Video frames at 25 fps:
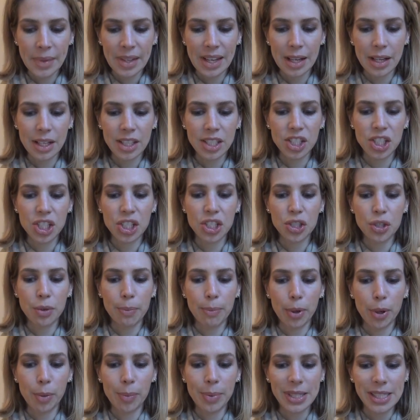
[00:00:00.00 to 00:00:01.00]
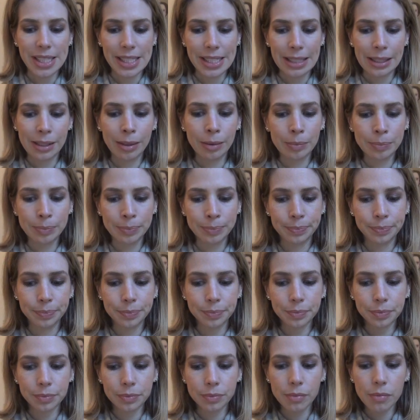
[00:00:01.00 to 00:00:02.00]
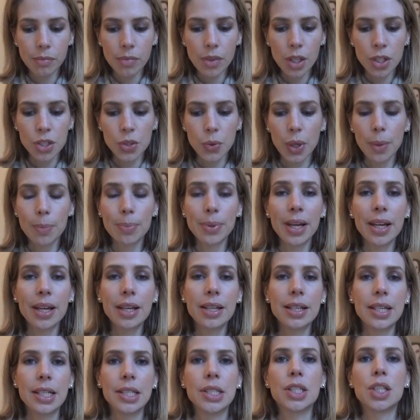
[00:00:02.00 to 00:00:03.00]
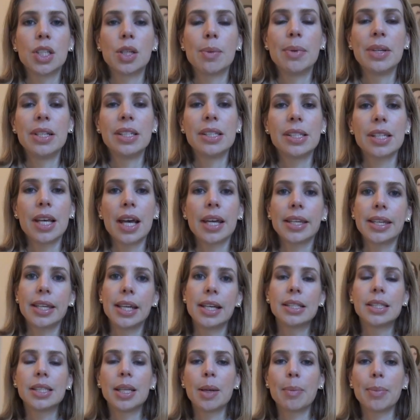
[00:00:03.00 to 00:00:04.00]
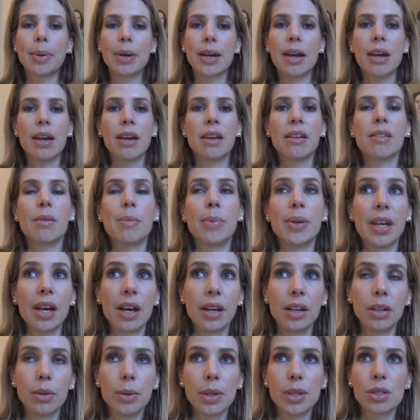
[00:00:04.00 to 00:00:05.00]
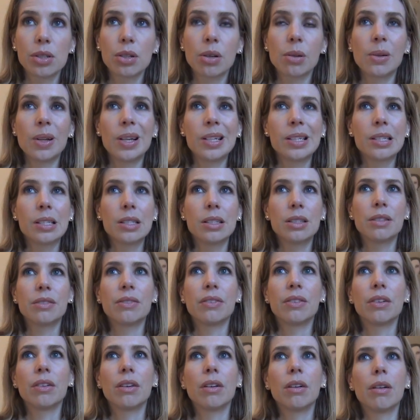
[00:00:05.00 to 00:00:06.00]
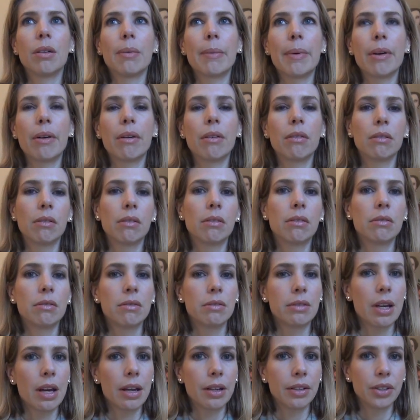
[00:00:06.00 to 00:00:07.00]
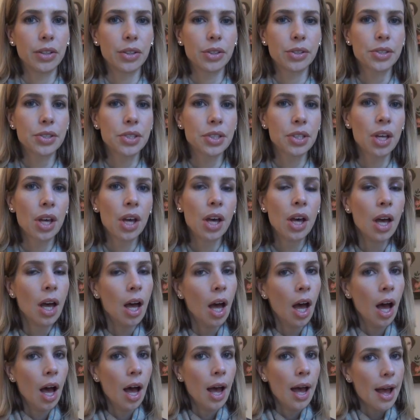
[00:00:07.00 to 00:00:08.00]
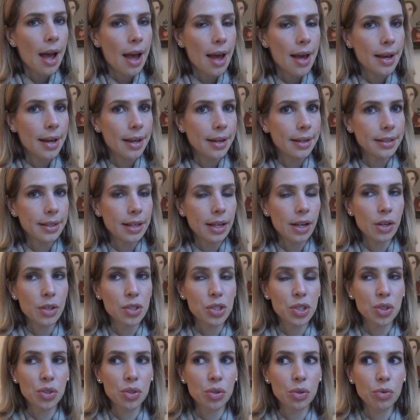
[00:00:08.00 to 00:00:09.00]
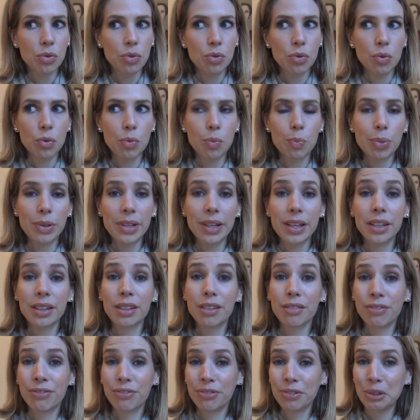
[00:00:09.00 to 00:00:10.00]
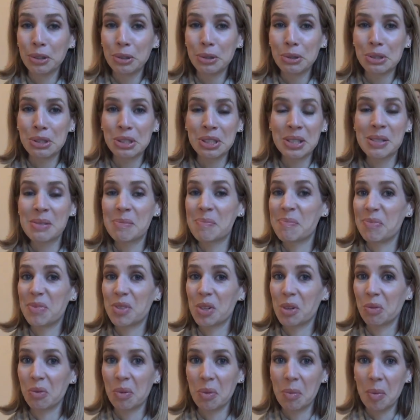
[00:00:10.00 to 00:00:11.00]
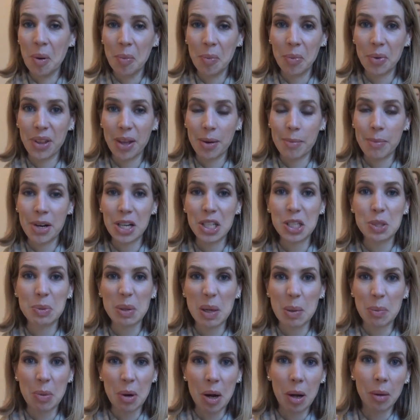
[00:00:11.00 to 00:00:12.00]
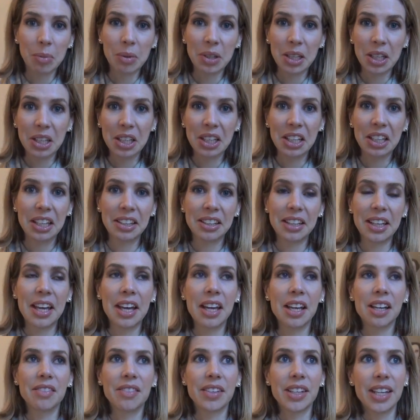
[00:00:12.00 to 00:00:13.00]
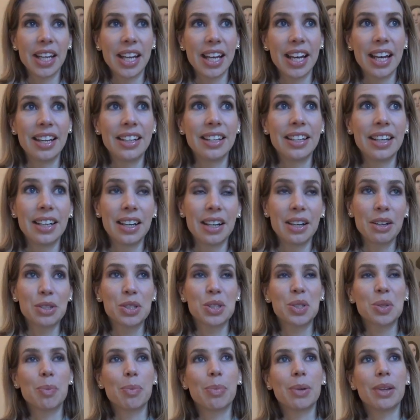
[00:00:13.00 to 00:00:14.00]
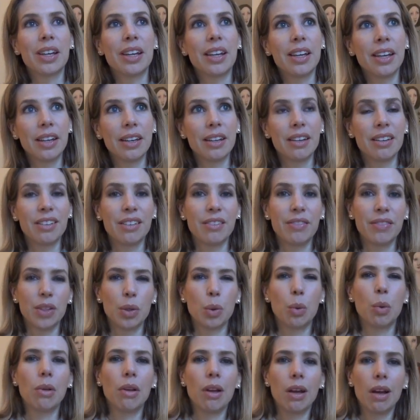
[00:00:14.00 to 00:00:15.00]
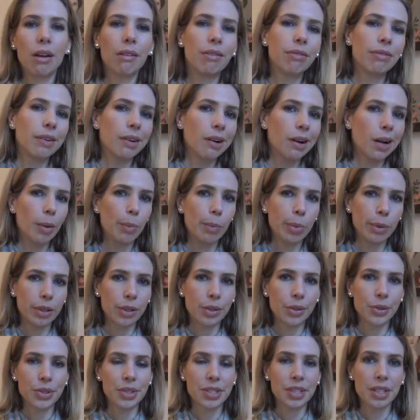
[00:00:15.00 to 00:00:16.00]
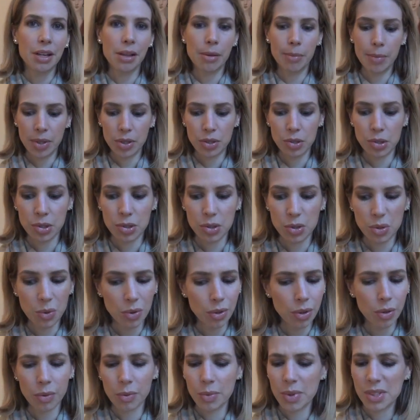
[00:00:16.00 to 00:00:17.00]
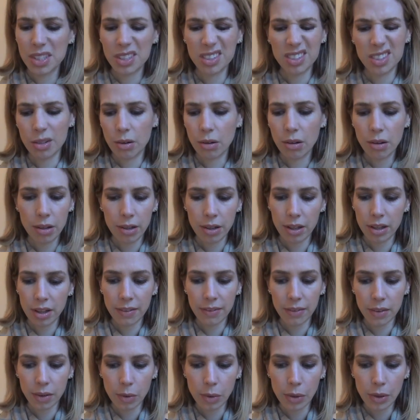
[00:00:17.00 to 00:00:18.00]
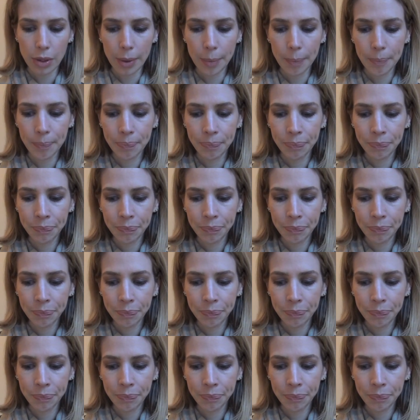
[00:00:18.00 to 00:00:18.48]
Like ginger boba tea. Do I play an instrument? Yes, I play the piano. I took lessons for about 9 years. And I also played the flute. Don't remember that much, but I probably could get the hang of it again. And I also played the viola for a couple years in elementary school. Wasn't so good at the viola.